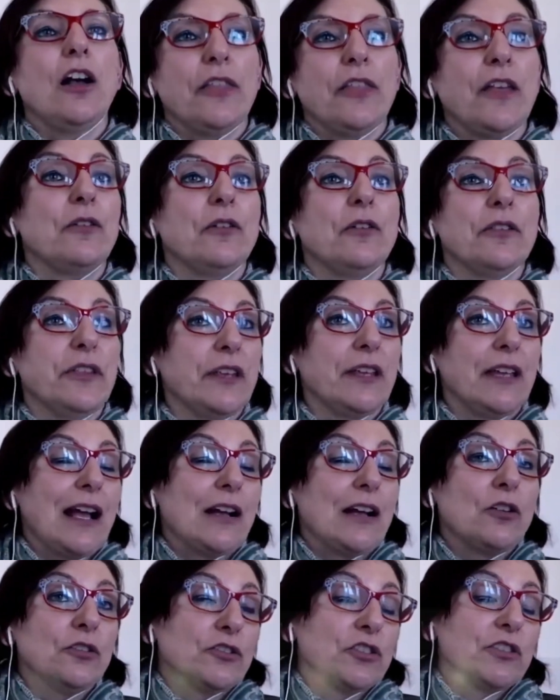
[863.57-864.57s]
the, the
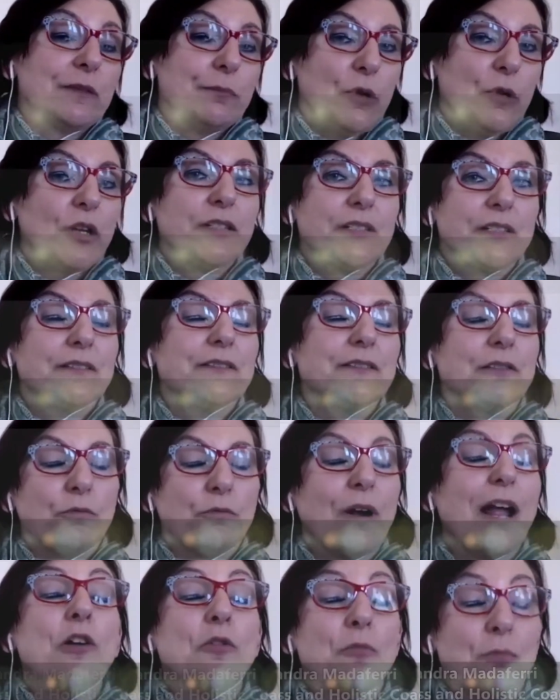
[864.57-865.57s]
unconscious mind is the
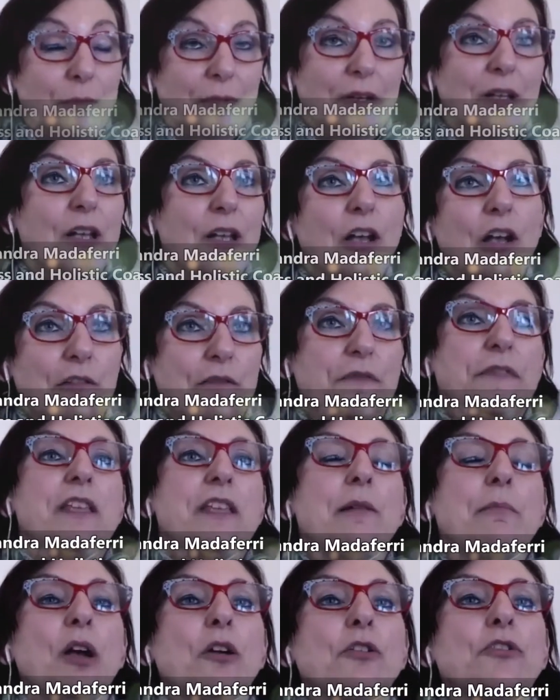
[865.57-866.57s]
realm of
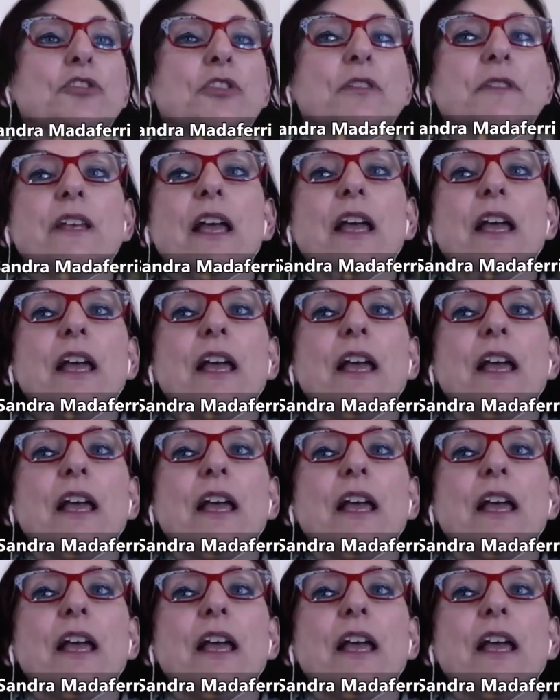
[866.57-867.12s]
the emotions.